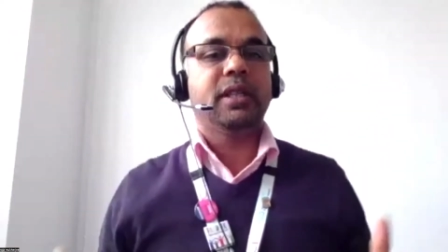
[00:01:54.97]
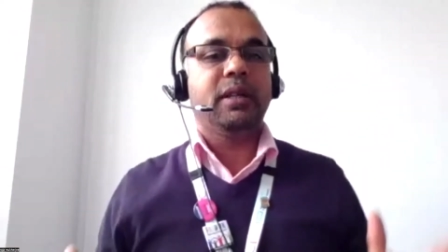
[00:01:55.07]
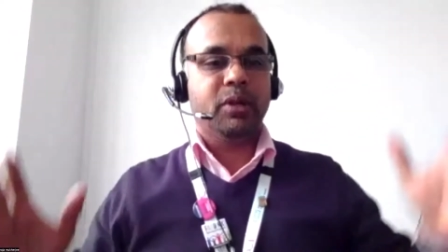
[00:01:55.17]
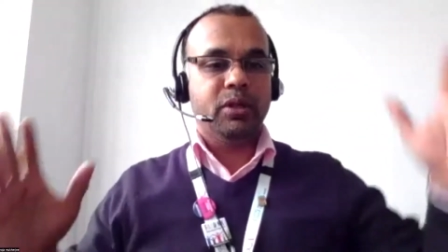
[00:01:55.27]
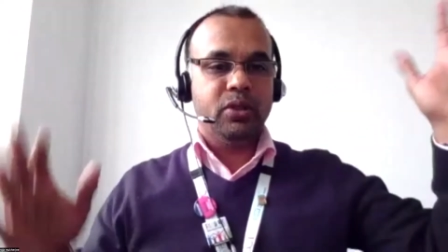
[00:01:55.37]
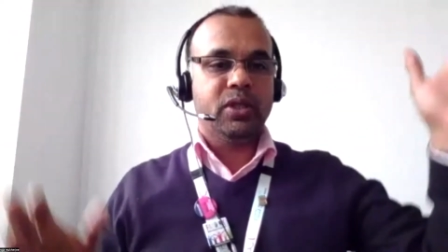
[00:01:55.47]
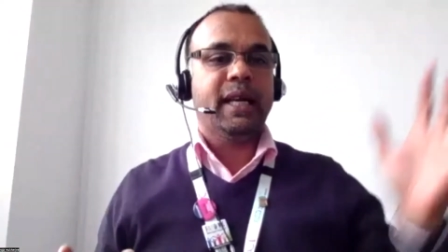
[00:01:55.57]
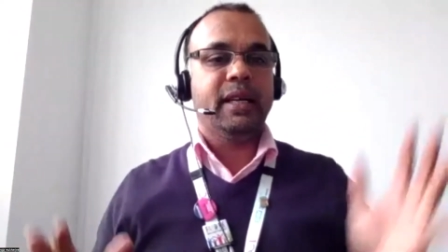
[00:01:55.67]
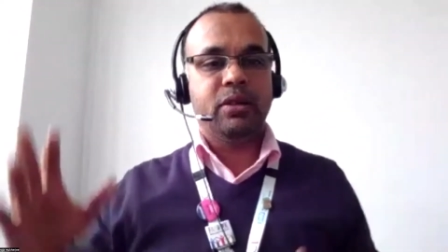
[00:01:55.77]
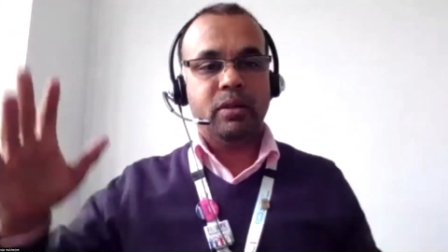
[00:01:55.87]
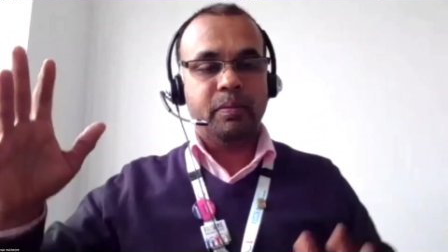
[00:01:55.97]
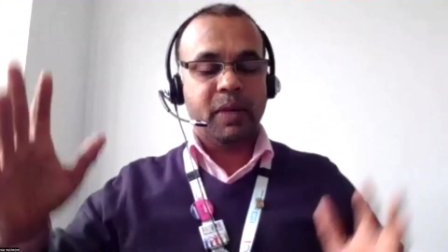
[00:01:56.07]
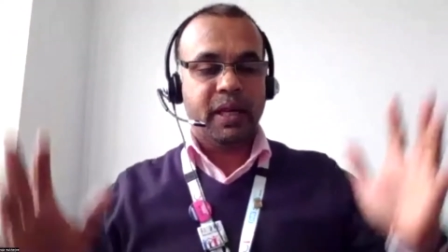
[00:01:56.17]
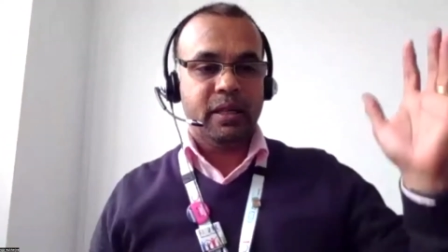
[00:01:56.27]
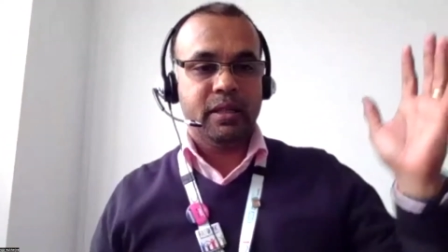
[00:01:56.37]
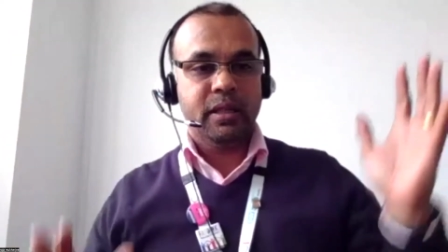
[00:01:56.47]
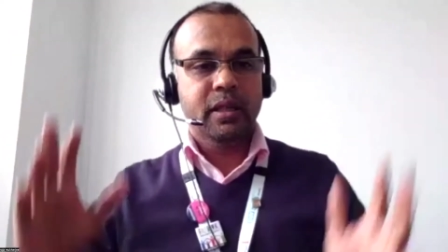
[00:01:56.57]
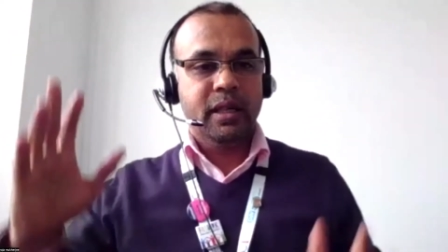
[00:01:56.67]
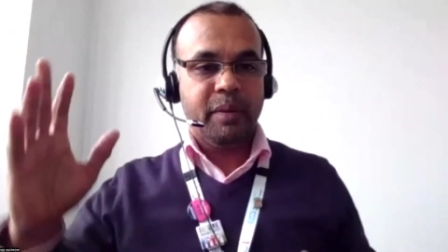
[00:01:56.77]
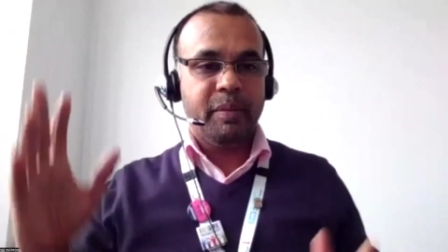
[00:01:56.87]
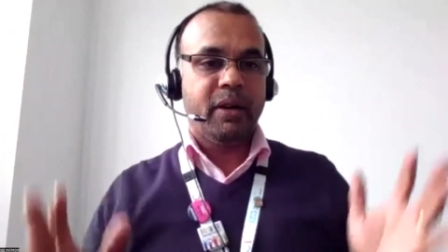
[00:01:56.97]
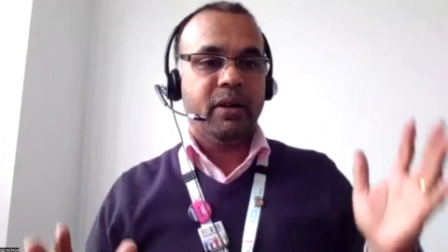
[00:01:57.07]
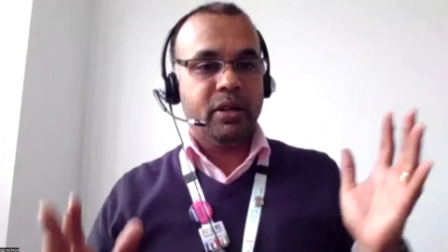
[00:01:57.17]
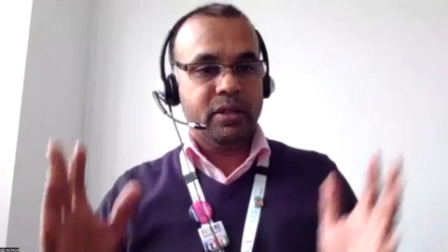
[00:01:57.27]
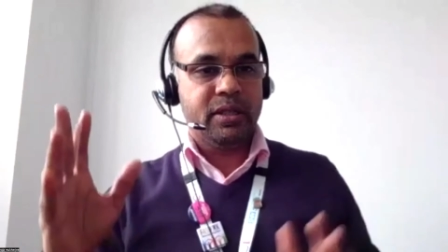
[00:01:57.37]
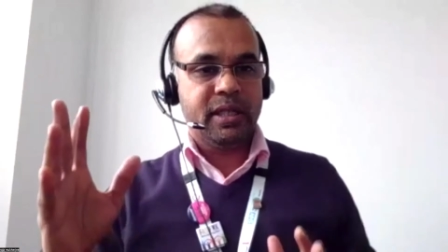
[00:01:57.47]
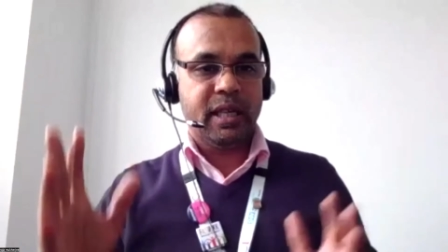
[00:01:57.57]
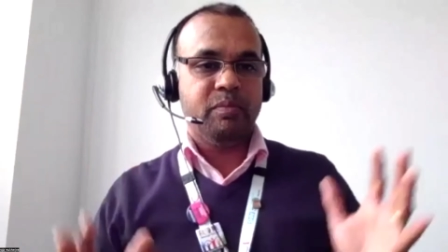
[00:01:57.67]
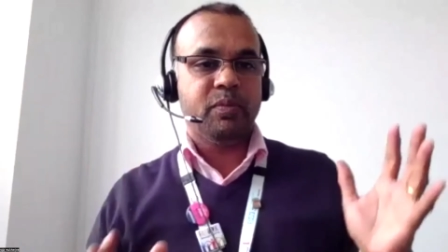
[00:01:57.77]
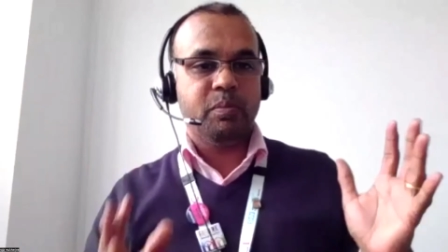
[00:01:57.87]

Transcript: and I'm going to use Canada and America in the same